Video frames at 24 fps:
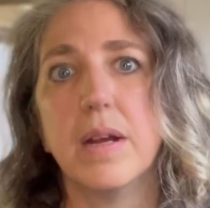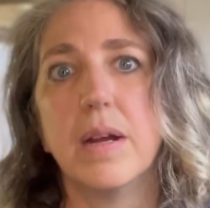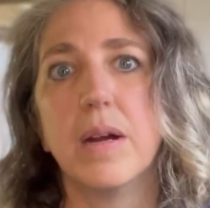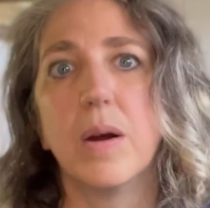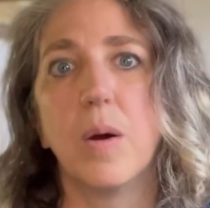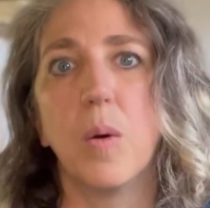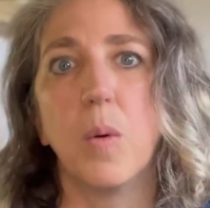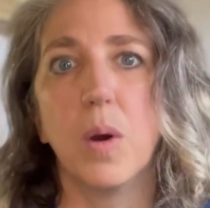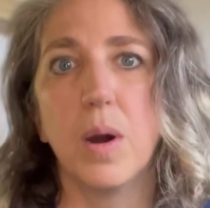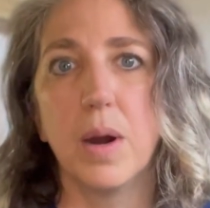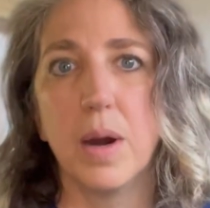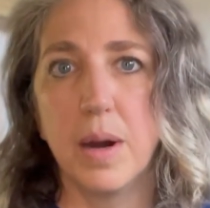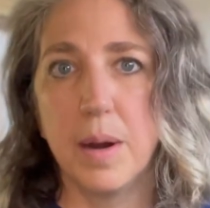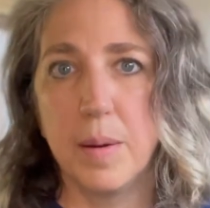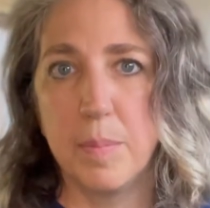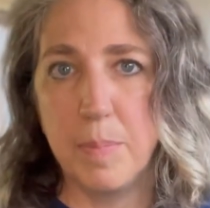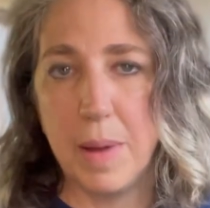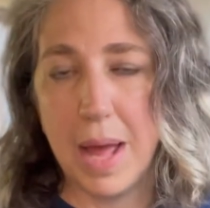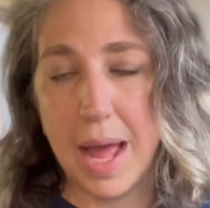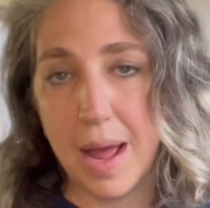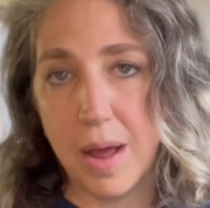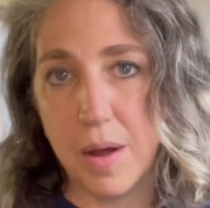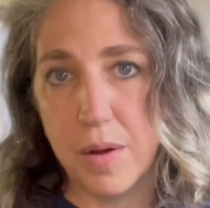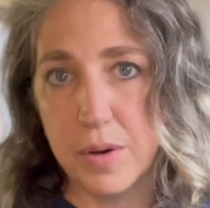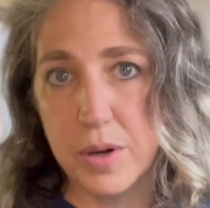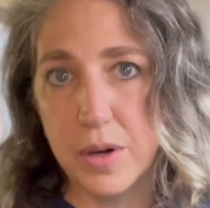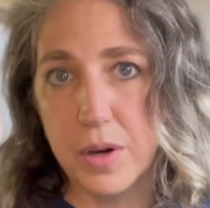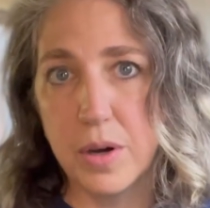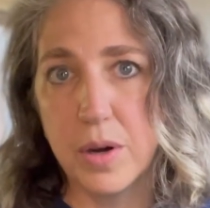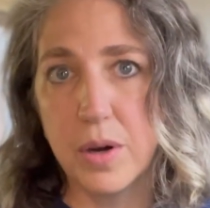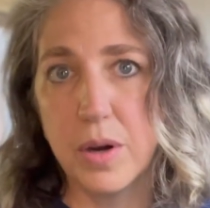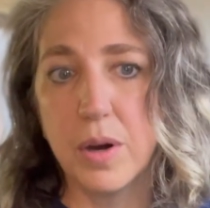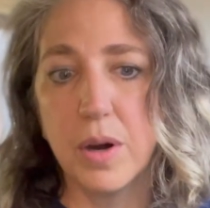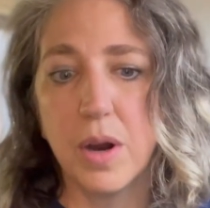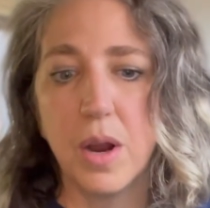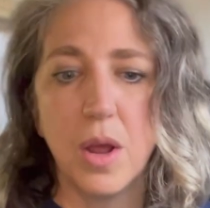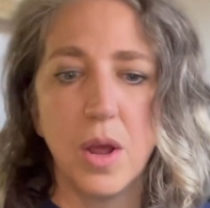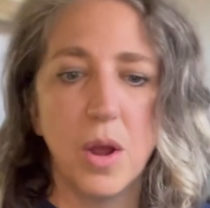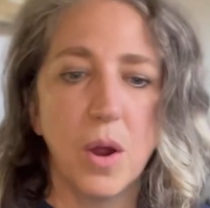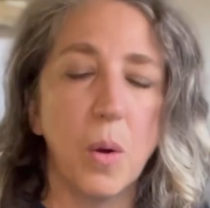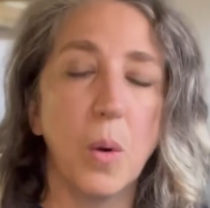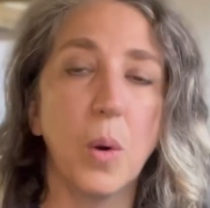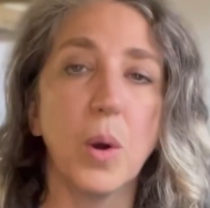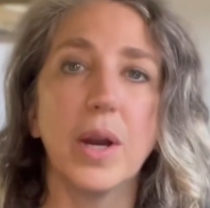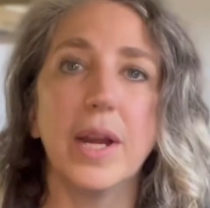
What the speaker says: or a powder, or